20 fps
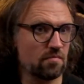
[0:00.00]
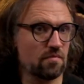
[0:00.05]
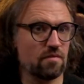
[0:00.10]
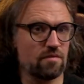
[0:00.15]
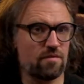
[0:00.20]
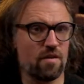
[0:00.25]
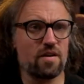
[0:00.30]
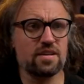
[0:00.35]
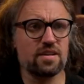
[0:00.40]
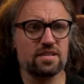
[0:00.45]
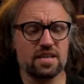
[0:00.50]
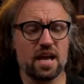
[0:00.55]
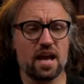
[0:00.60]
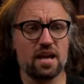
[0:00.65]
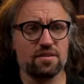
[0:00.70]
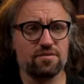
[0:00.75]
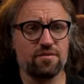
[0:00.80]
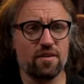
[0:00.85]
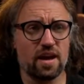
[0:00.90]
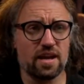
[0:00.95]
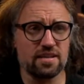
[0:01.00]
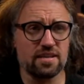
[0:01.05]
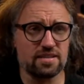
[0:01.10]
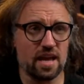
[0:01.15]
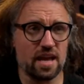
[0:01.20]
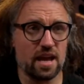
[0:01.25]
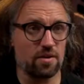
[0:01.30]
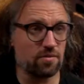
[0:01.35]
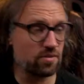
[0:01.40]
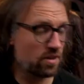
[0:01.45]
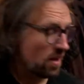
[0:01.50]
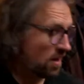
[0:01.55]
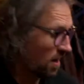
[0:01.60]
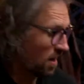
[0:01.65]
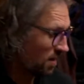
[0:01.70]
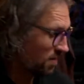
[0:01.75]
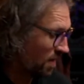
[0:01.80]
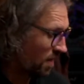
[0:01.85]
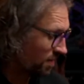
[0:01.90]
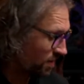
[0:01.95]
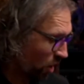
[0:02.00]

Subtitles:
Very satisfying sound. And then the